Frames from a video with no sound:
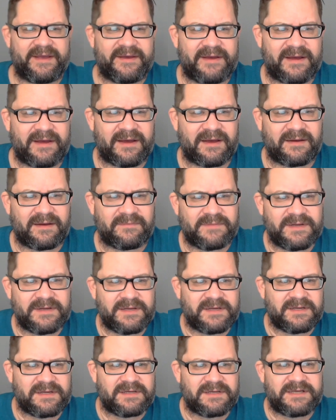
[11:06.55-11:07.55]
Yeah,
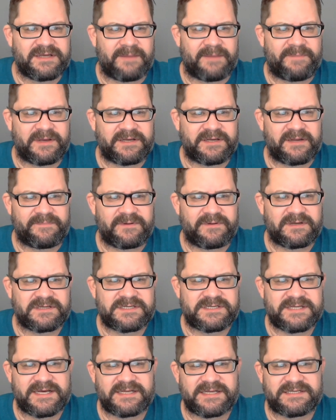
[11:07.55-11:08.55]
picked it up at an
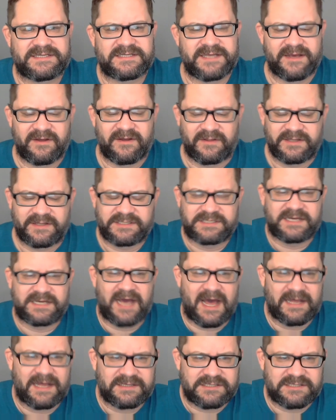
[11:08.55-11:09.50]
estate sale. It's got